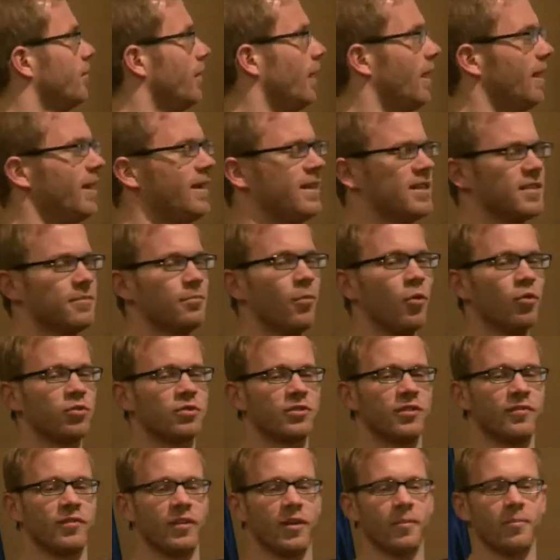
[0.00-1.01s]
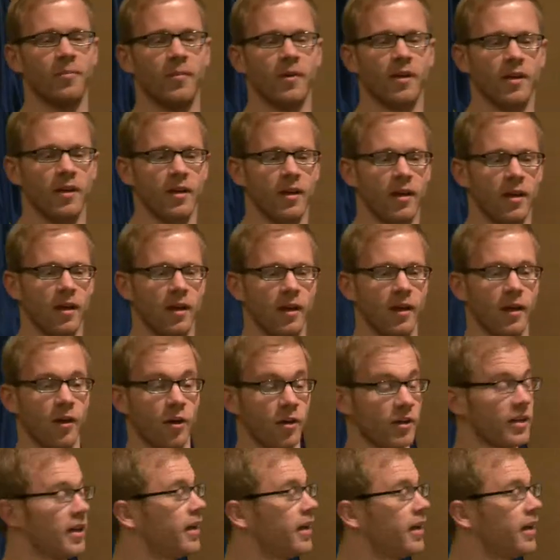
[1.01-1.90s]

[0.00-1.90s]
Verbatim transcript: at least most of them, on